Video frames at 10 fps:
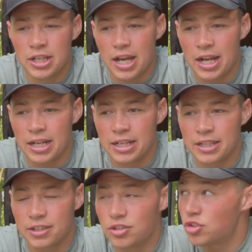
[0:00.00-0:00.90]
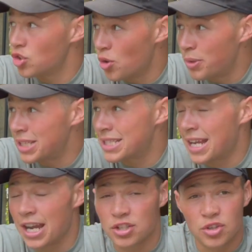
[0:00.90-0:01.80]
and so many
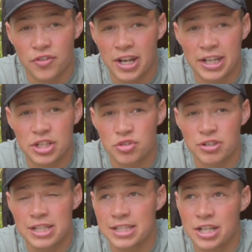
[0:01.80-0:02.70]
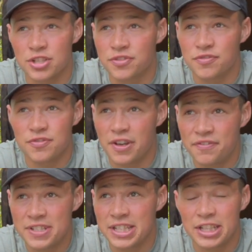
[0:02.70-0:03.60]
snags and overhanging trees, I
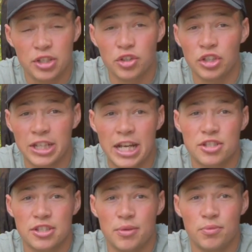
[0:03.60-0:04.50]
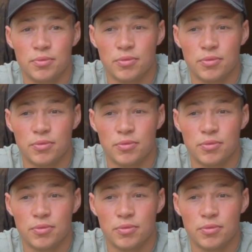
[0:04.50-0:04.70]
physically couldn't get to them